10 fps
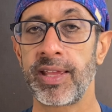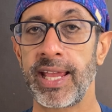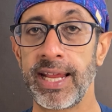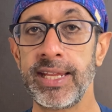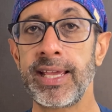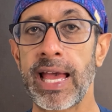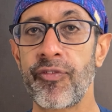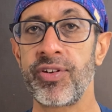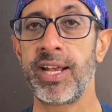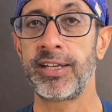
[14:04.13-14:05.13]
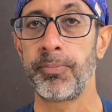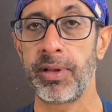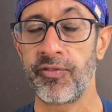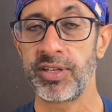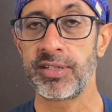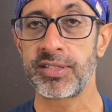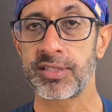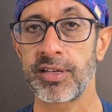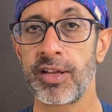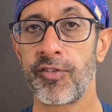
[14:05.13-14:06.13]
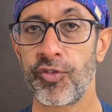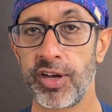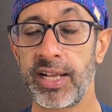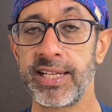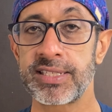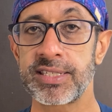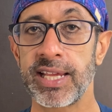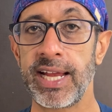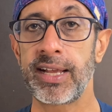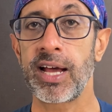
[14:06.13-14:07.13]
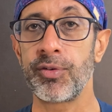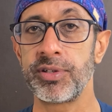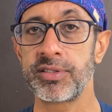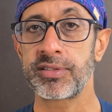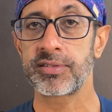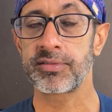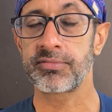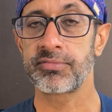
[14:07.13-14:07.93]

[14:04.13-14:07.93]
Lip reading: any caffeinated beverage for at least 8 hours